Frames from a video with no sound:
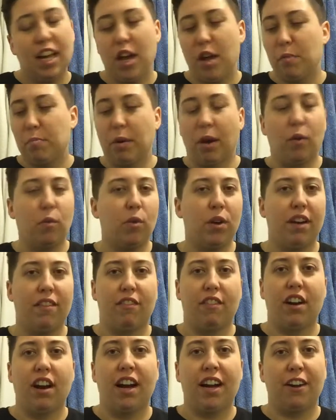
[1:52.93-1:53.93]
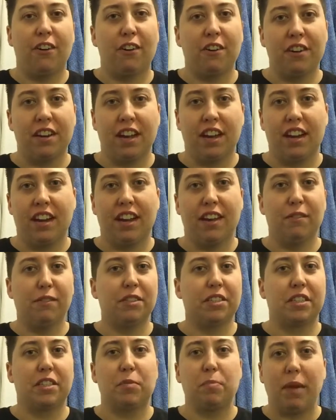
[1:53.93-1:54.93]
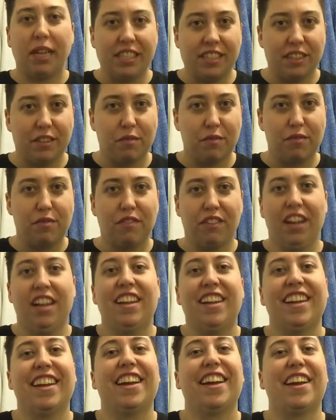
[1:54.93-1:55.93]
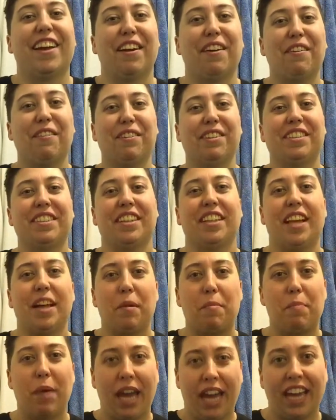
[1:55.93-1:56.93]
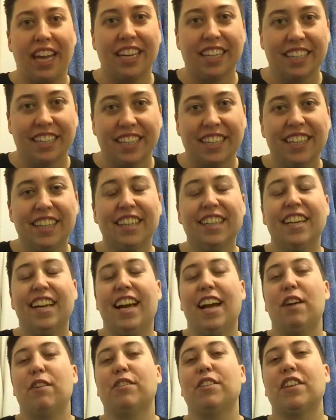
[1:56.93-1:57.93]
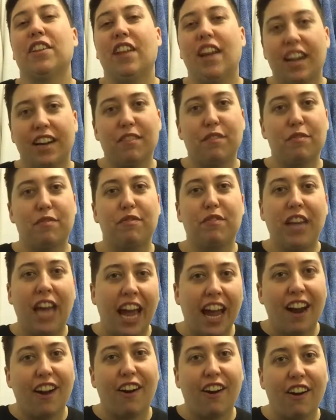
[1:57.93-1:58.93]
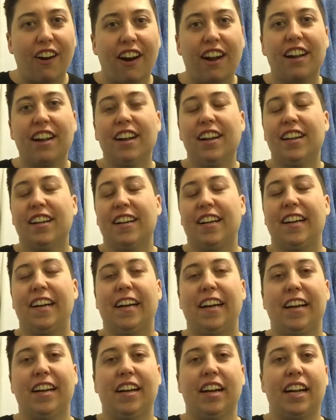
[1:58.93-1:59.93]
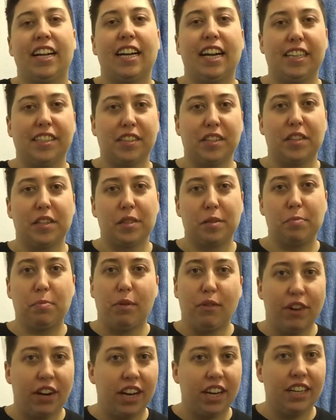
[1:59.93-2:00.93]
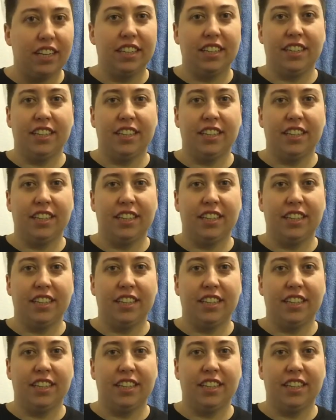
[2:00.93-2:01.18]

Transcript: But whatever, I earned it. It was expensive. It was a lot of pain. It was a lot of care. I got to this point.